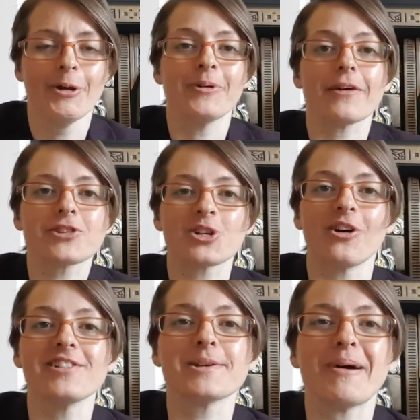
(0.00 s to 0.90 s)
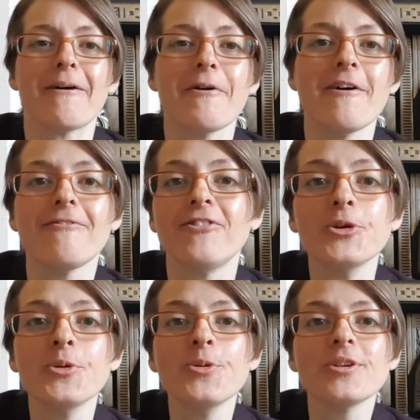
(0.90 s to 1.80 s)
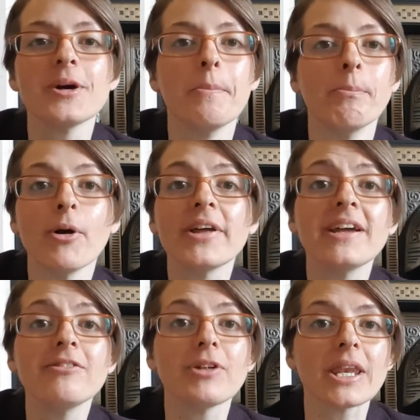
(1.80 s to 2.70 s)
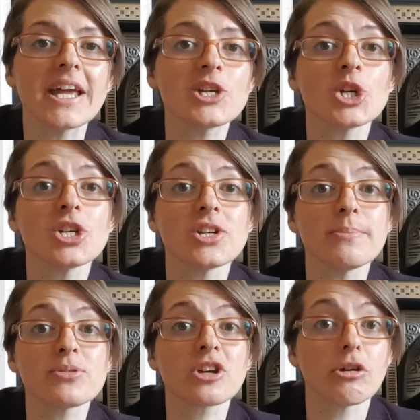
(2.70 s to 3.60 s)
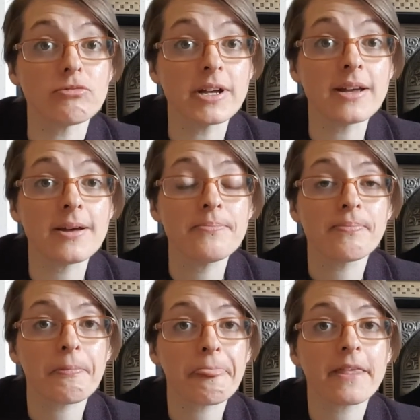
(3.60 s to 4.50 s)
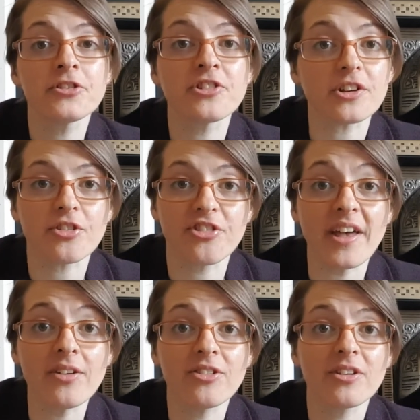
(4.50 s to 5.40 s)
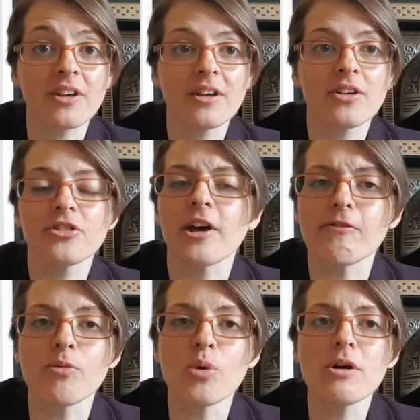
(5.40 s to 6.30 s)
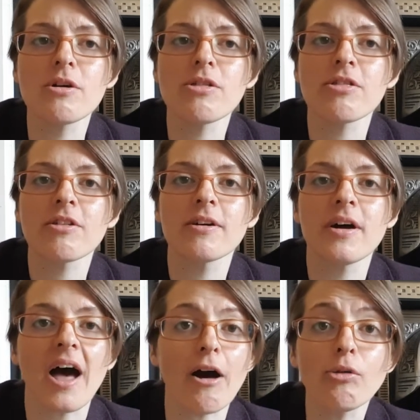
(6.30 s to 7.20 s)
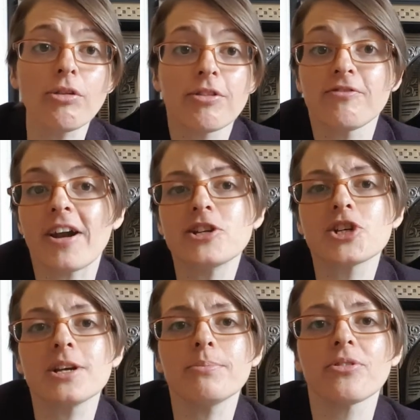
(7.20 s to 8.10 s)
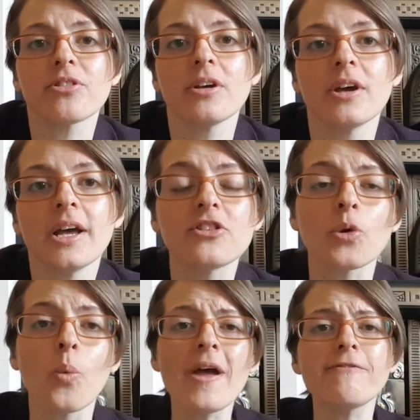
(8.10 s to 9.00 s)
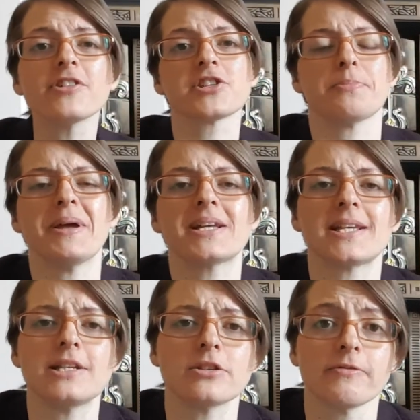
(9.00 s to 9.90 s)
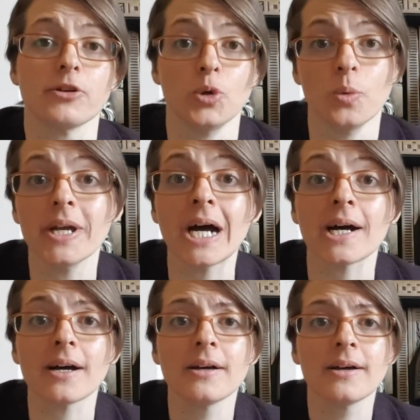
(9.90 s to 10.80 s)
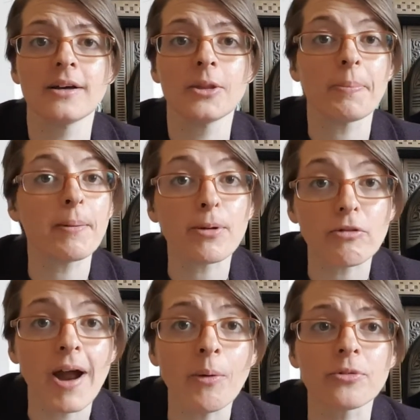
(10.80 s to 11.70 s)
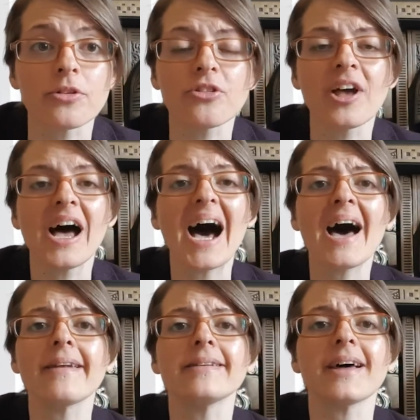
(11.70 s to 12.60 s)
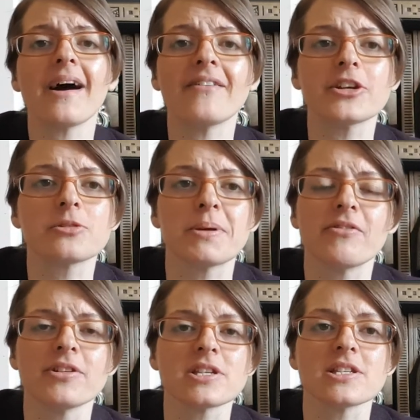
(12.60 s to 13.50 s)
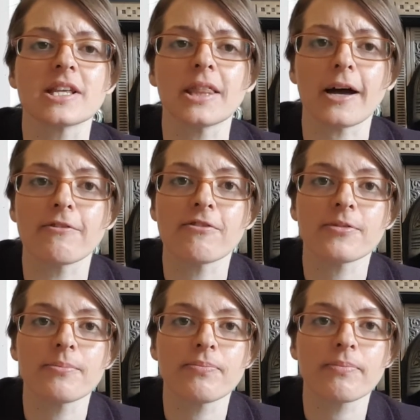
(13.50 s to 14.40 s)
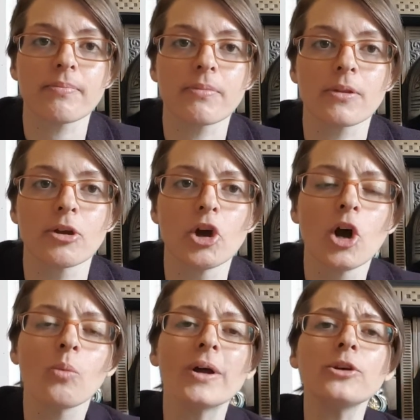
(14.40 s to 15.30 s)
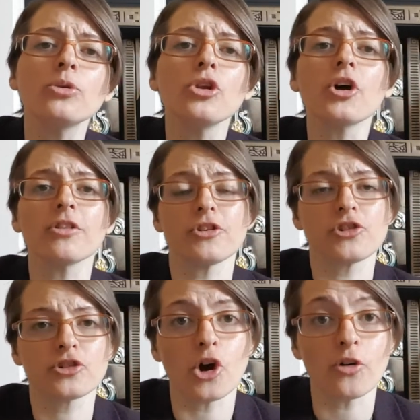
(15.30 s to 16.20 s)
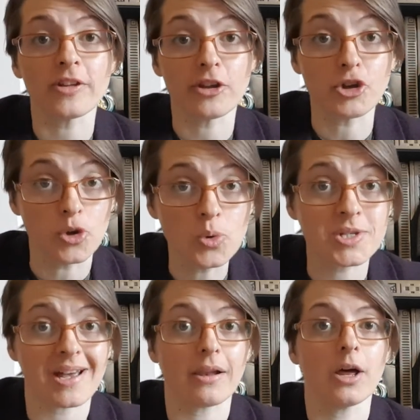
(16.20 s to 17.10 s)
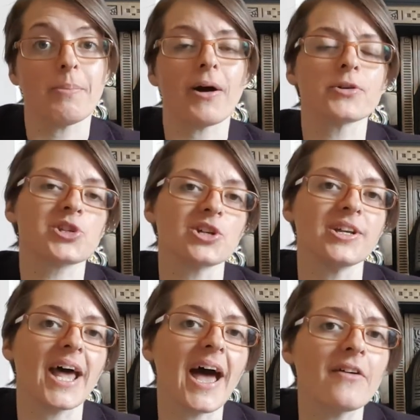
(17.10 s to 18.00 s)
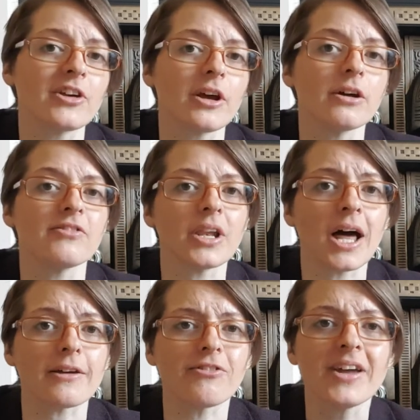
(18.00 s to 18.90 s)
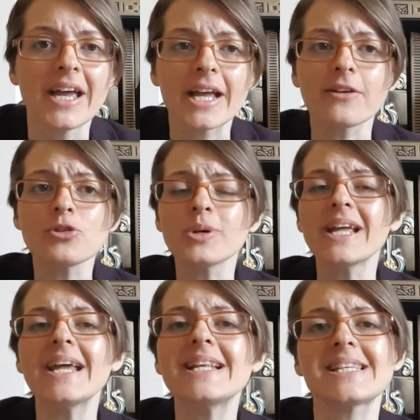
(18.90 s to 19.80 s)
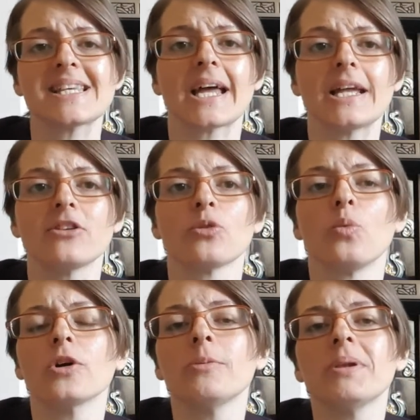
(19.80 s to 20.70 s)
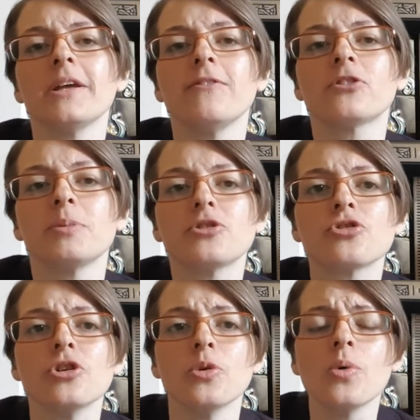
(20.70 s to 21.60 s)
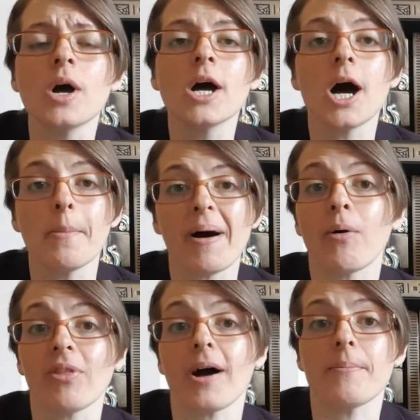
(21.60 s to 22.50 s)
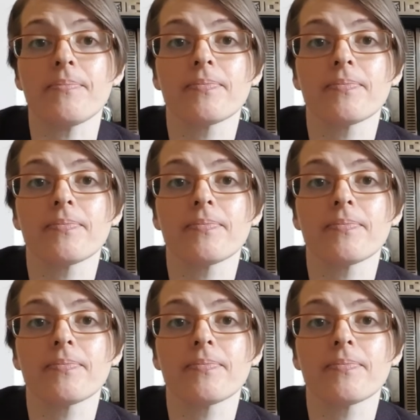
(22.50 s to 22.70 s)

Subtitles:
We have stories about food, money, relationships, career, success, self-worth, health, friendships. It's a way for us to make sense of who we are, the people around us, and our experiences in life. When you look at the story that you tell about a certain area of your life, it gives you an insight into what you believe to be true about that.